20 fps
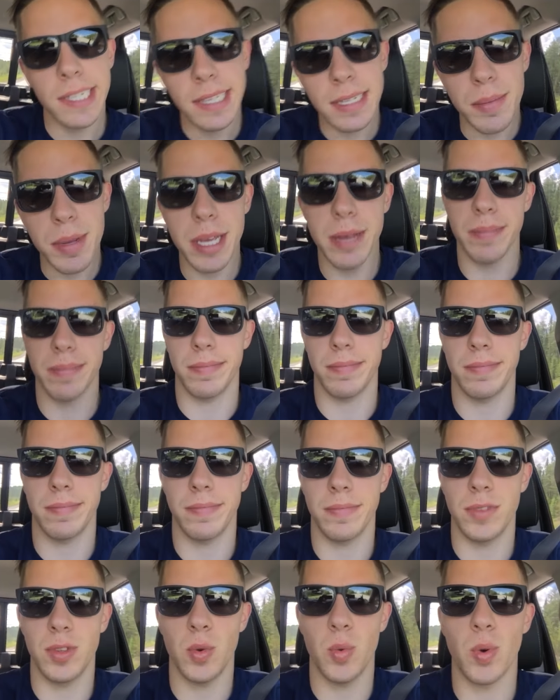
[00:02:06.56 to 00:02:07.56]
to me,
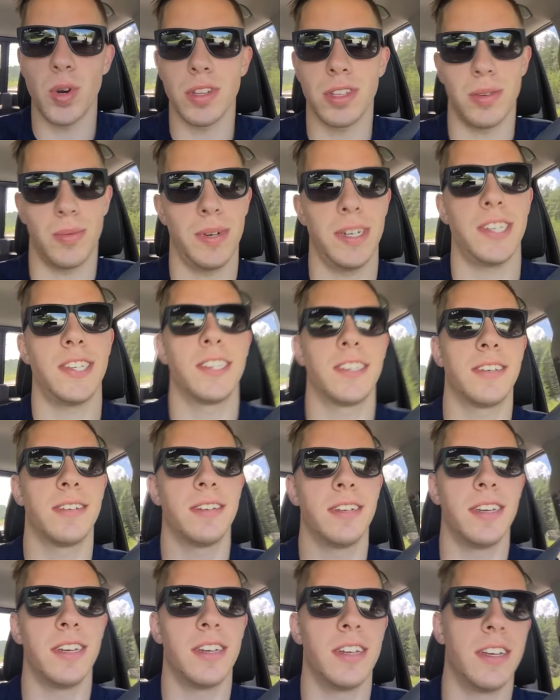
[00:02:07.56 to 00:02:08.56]
it's worth the risk.
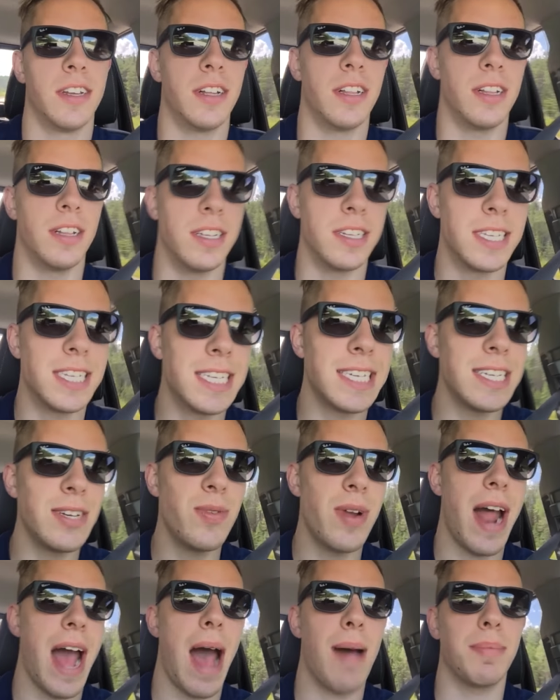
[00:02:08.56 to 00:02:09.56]
Let's see
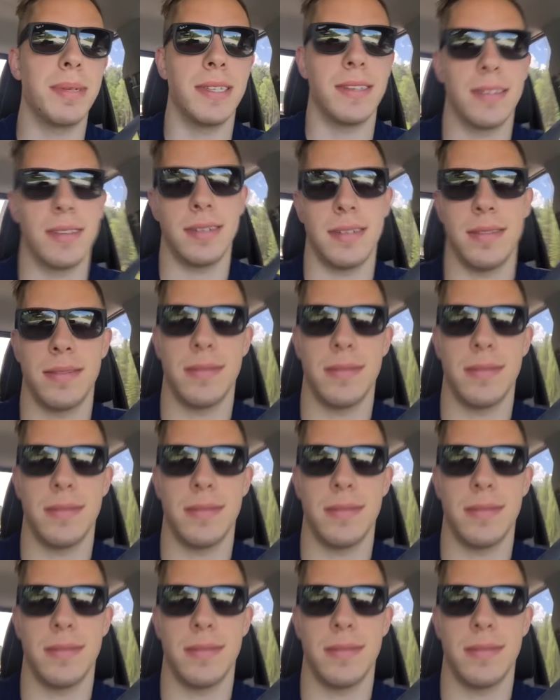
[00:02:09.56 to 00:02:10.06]
what happens.